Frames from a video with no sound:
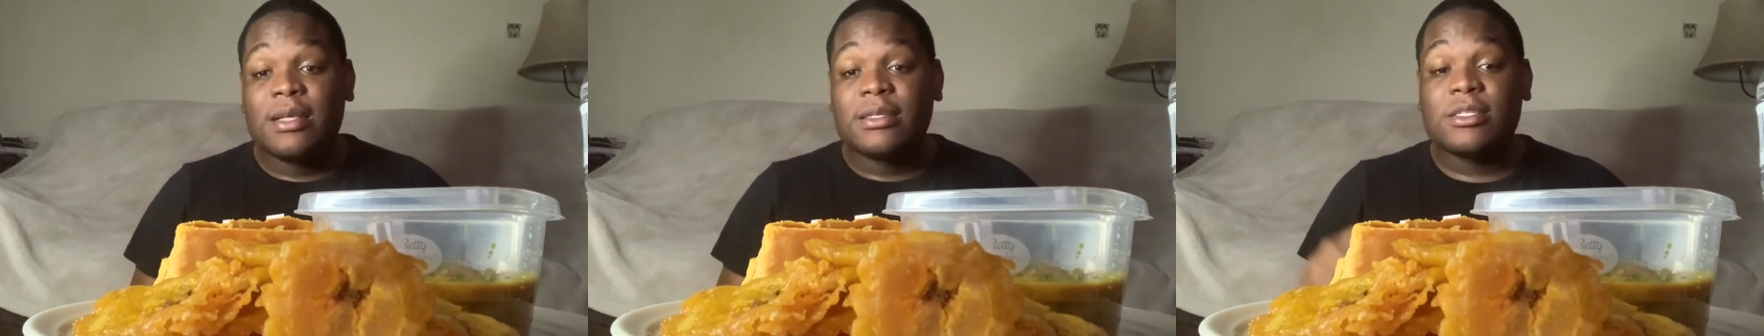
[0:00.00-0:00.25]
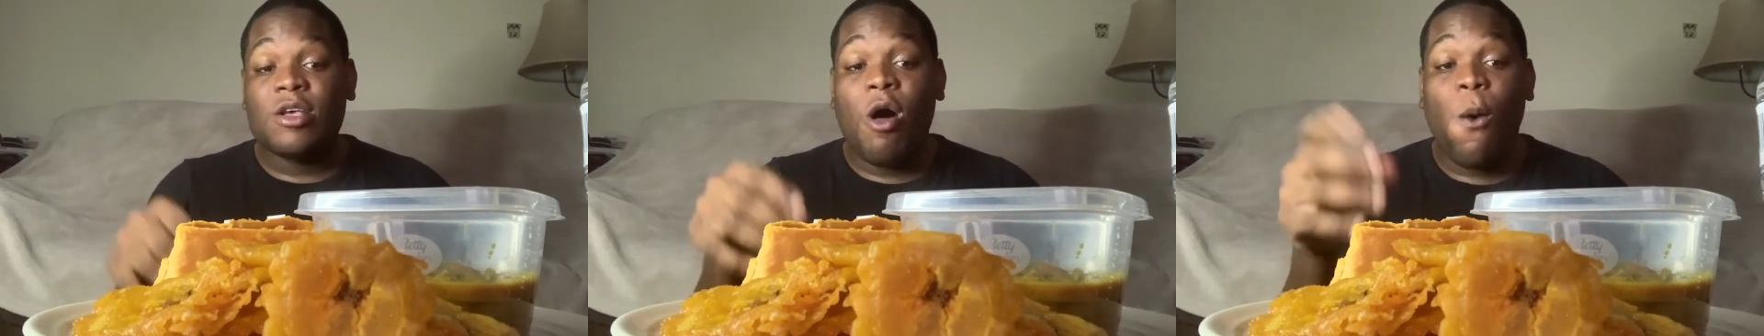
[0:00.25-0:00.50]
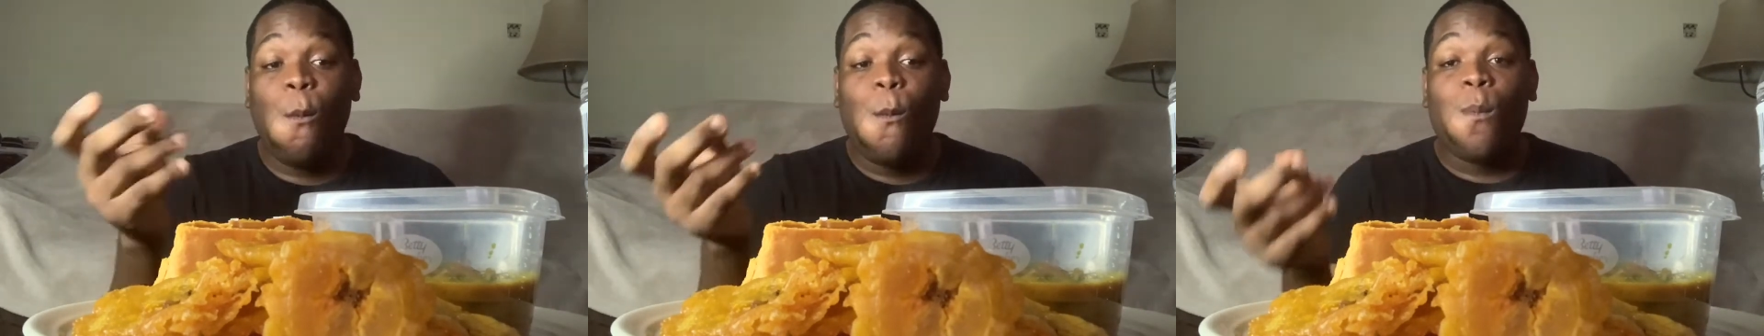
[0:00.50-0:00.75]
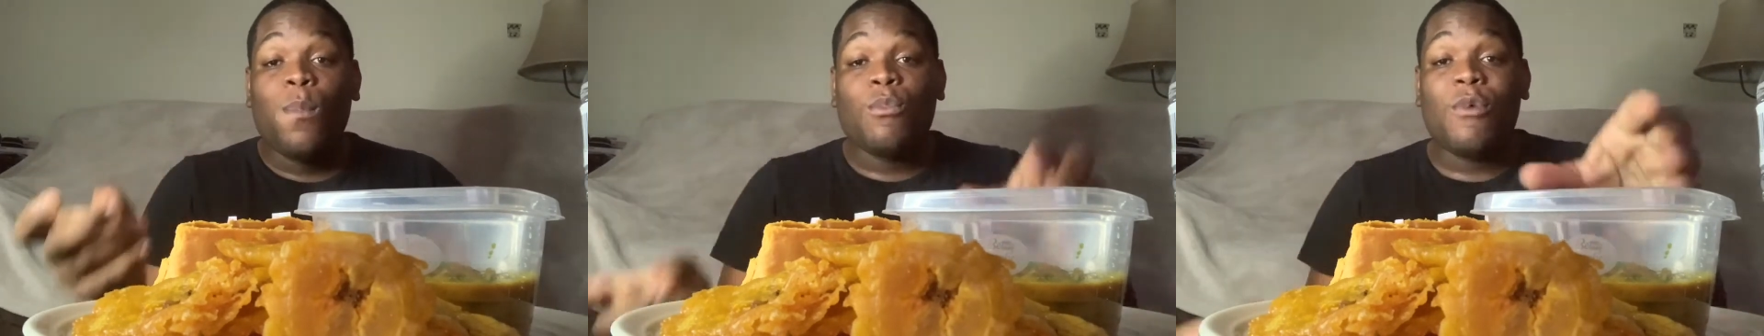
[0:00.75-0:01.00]
So
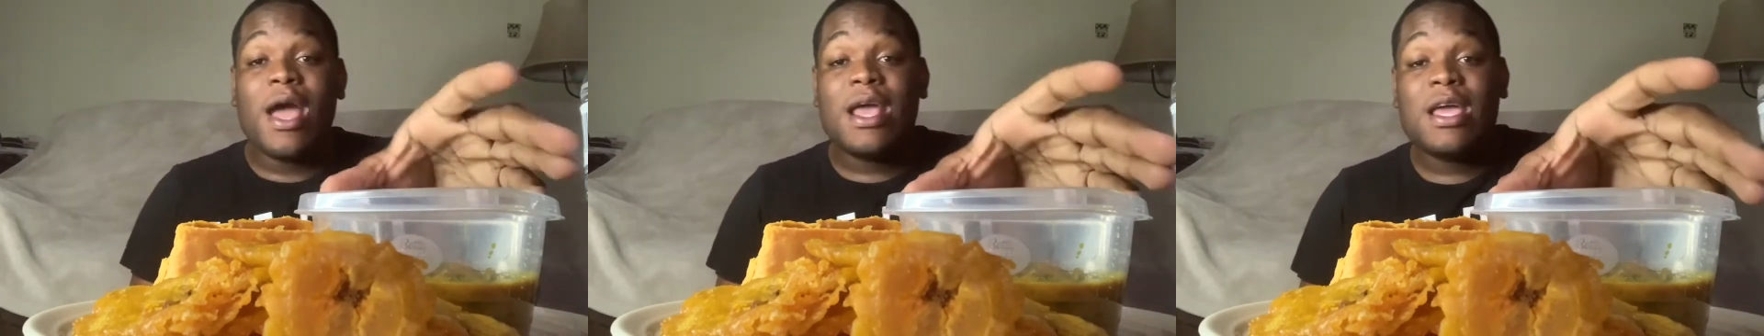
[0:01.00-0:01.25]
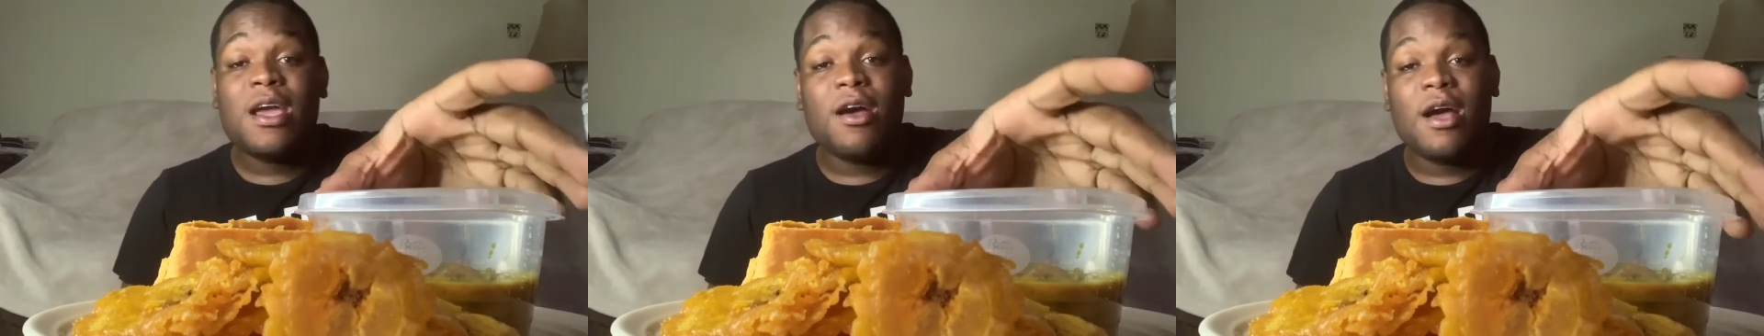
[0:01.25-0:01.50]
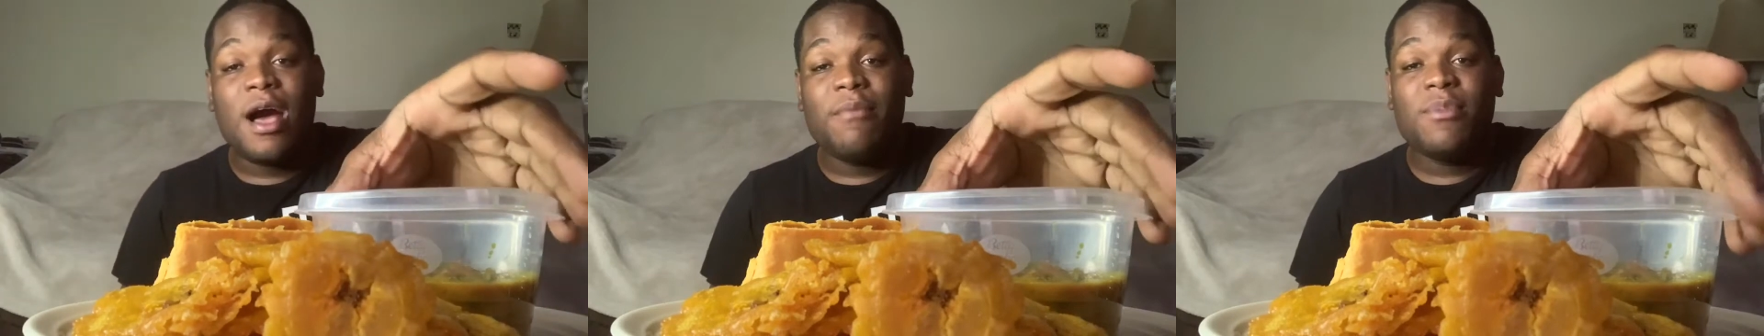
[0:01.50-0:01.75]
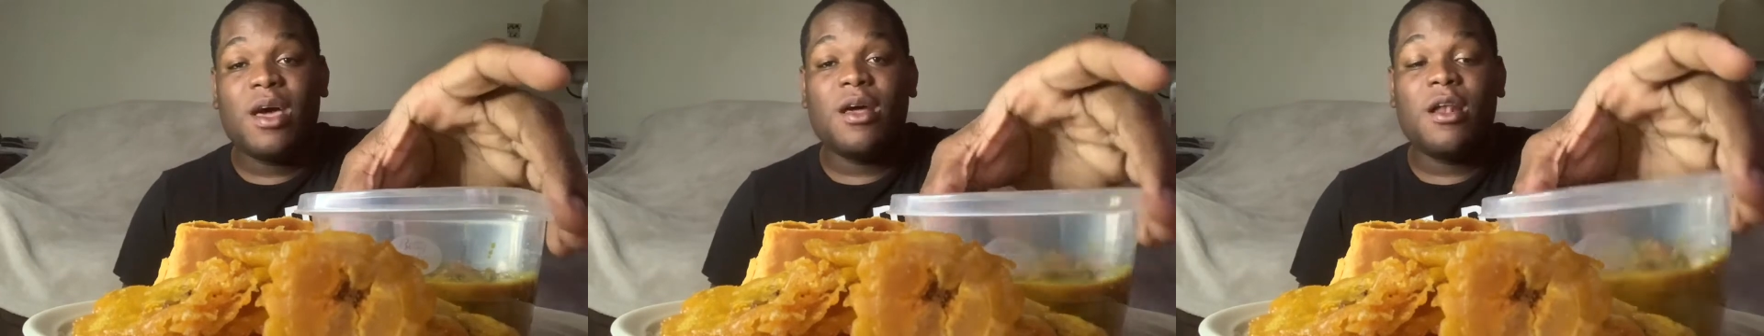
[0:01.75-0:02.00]
right here,
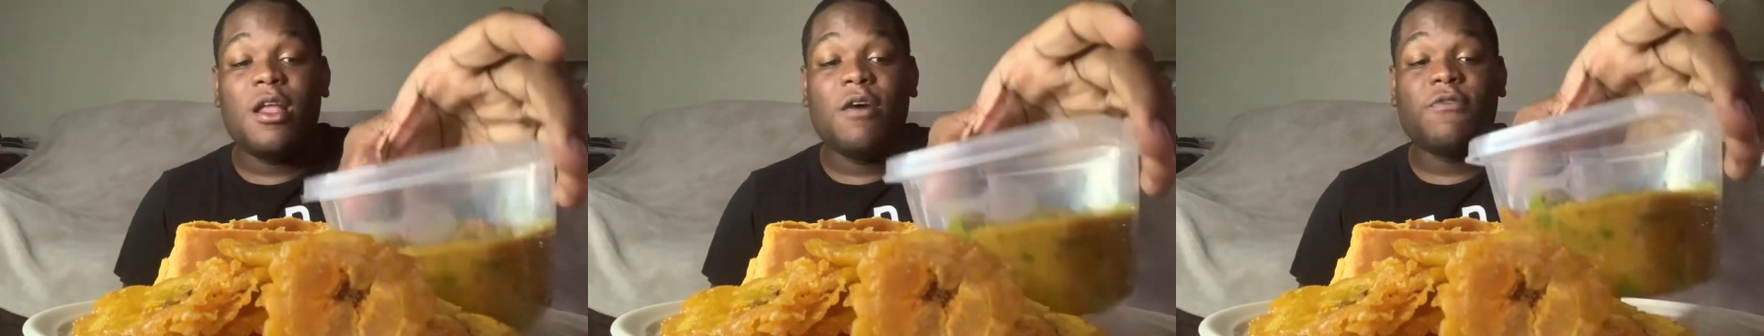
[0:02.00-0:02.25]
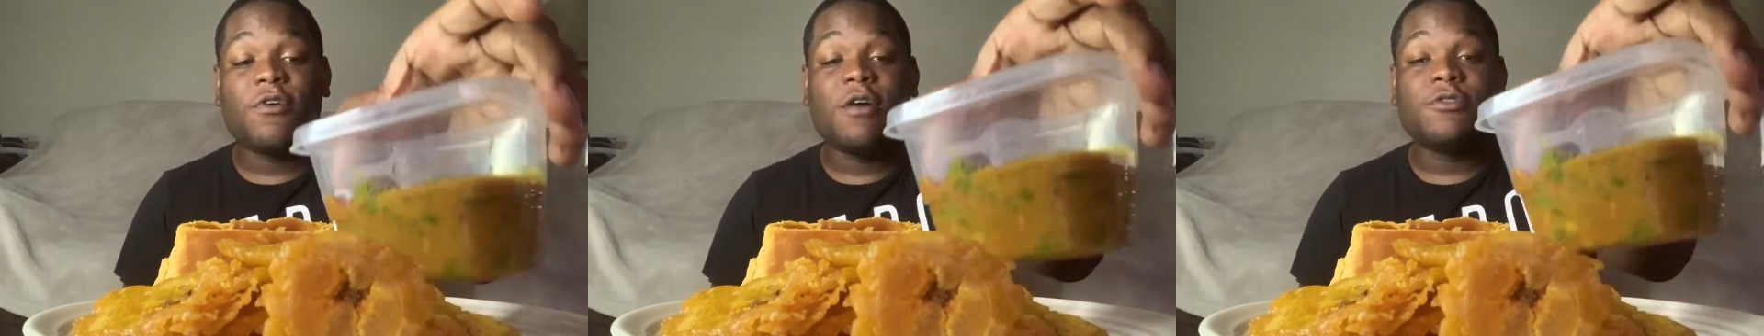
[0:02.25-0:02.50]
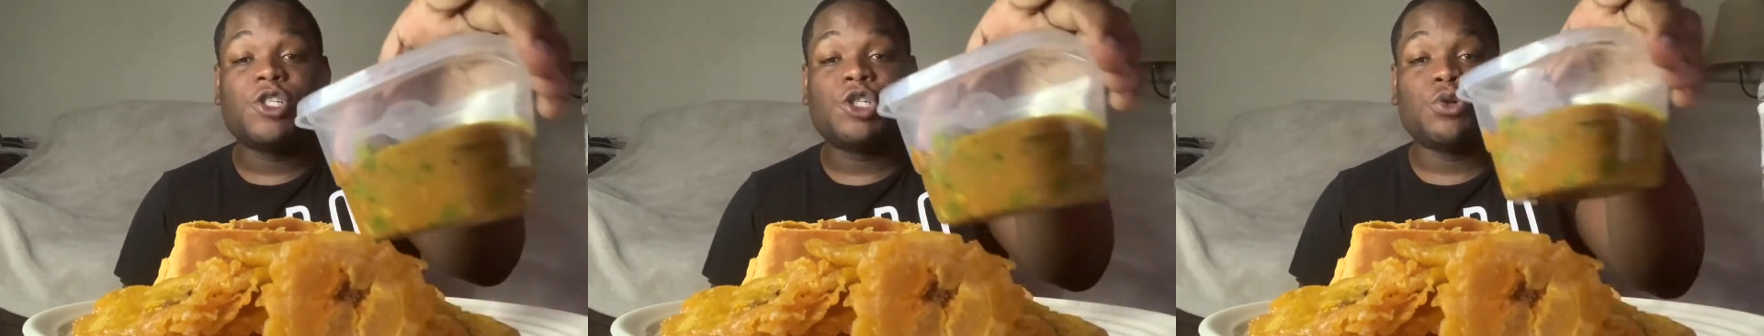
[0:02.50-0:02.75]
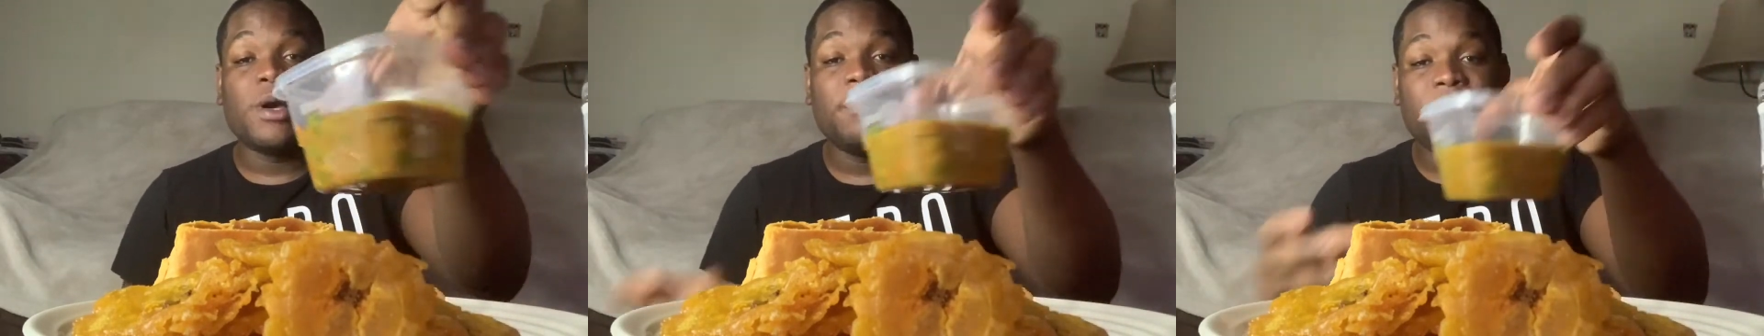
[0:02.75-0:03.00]
I'm not a lover of
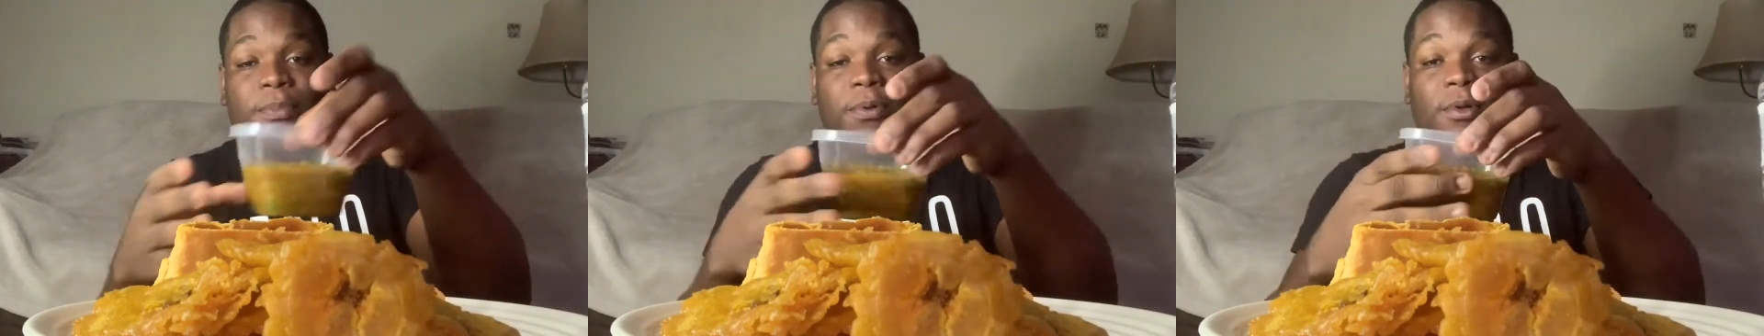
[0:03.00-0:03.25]
shrimp,